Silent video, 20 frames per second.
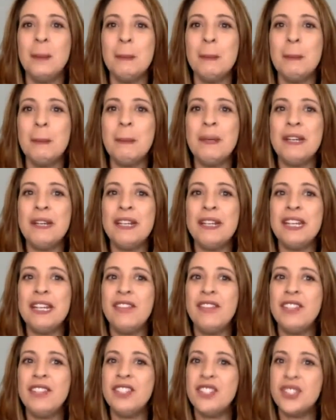But
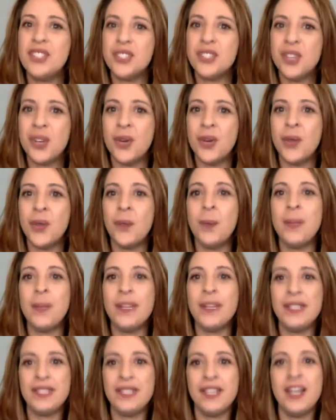even so,
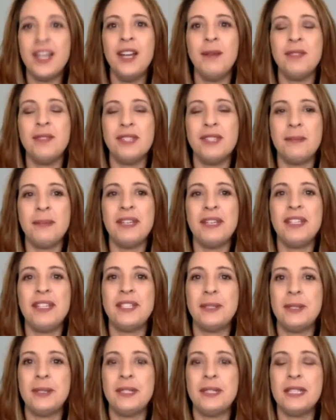many times
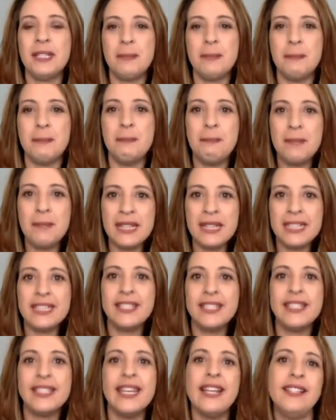the
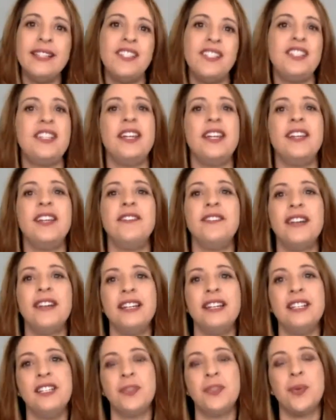biggest challenge that I
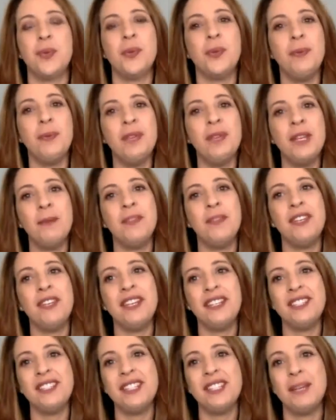find is when we meet up the
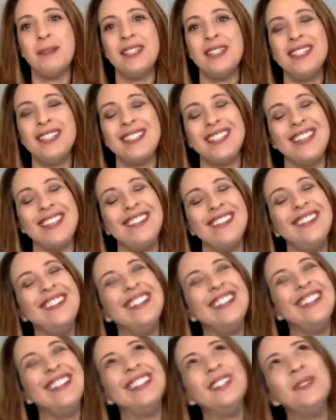next time and they say,
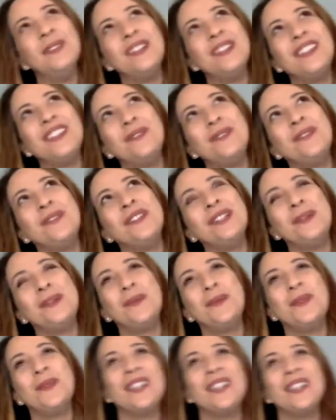"Oh, we couldn't really
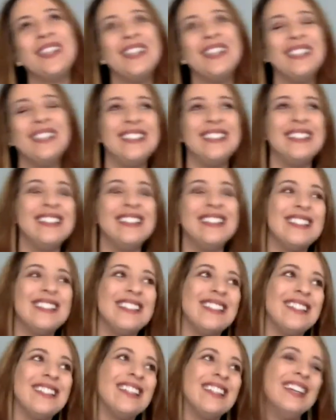work on this," and,